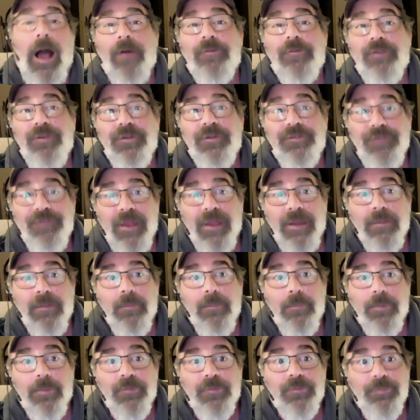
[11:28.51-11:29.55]
was in the
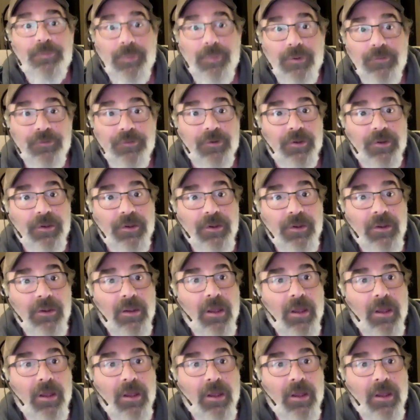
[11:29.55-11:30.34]
tent, but spiritually,